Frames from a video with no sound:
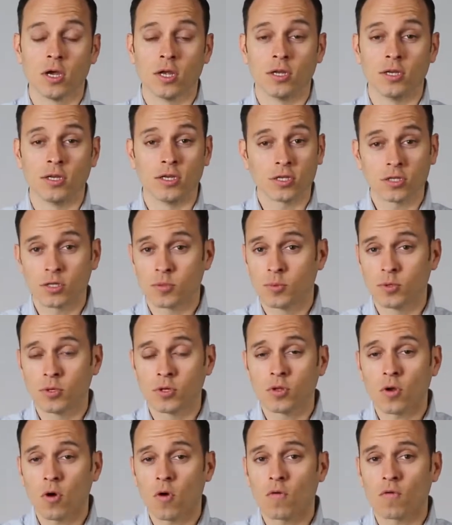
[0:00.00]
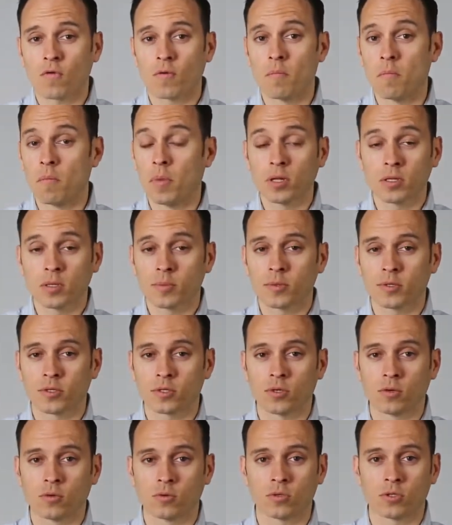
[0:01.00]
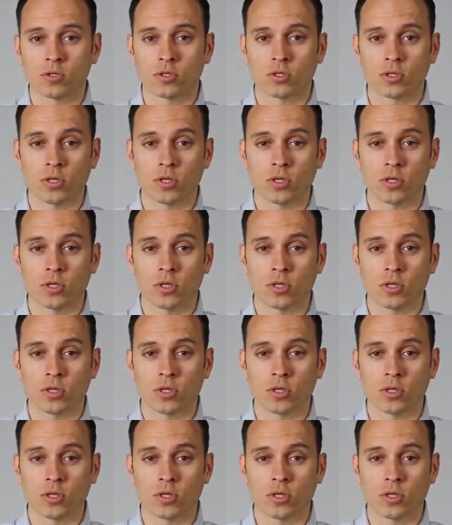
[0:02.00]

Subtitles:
distributed over multiple zones,